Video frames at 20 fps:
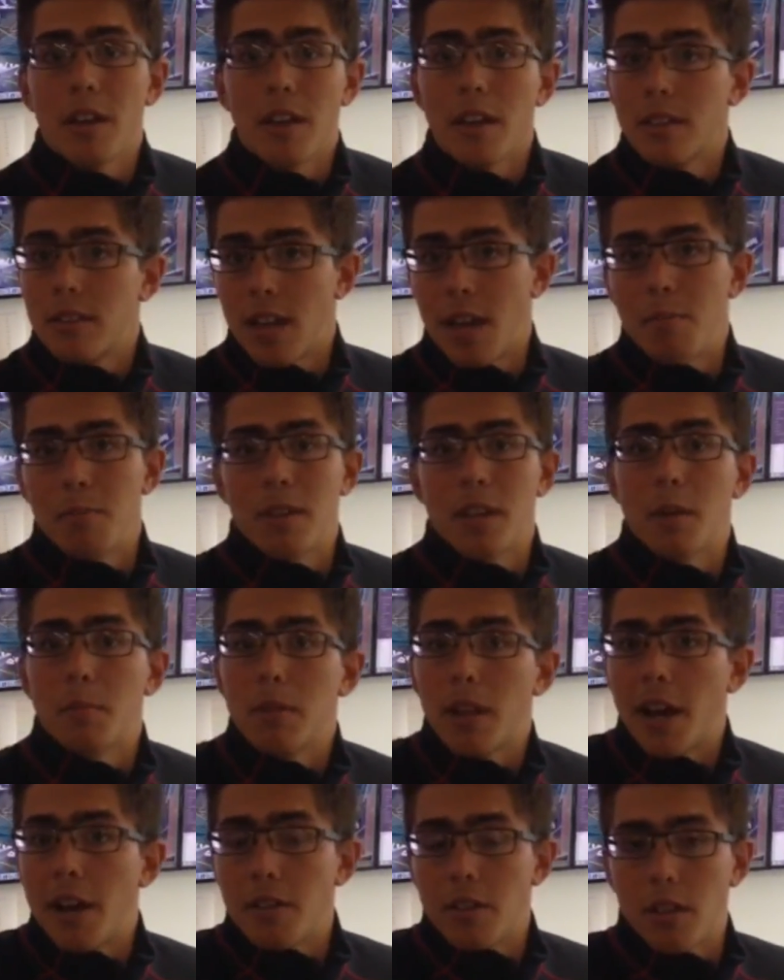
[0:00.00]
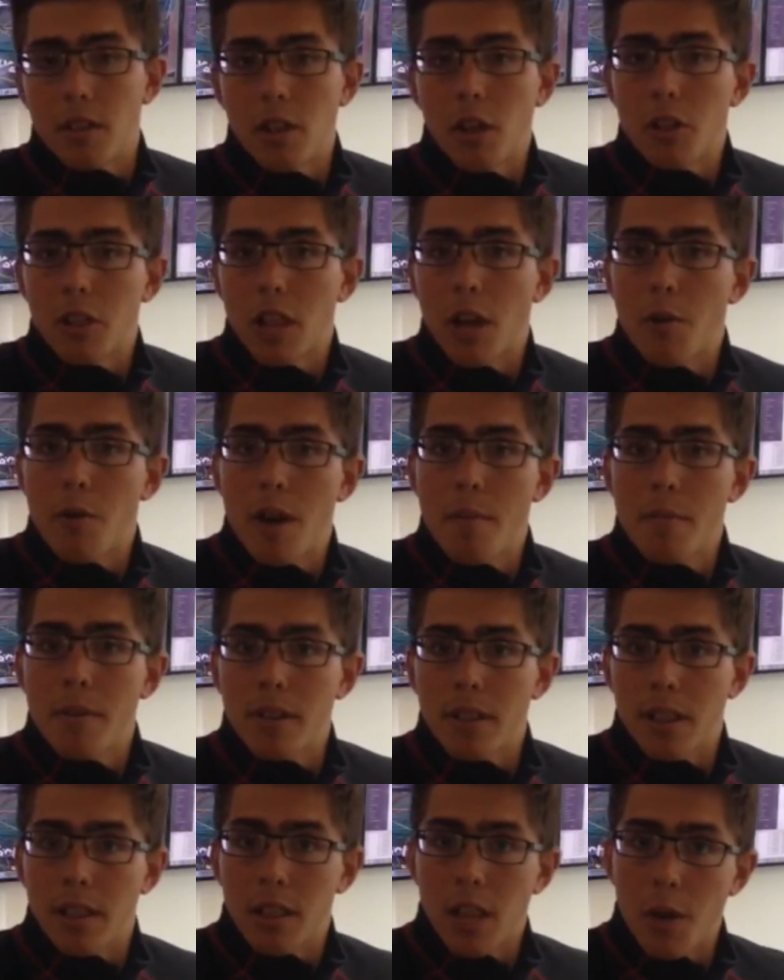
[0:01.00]
The same thing applies to the lower end,
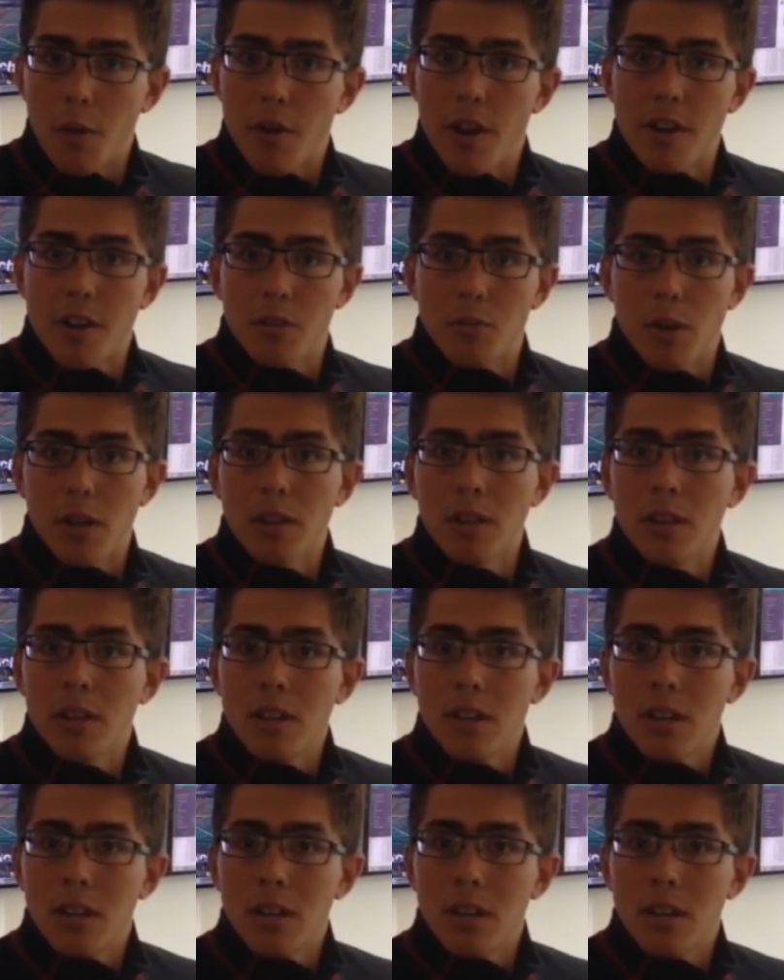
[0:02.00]
lower end as well.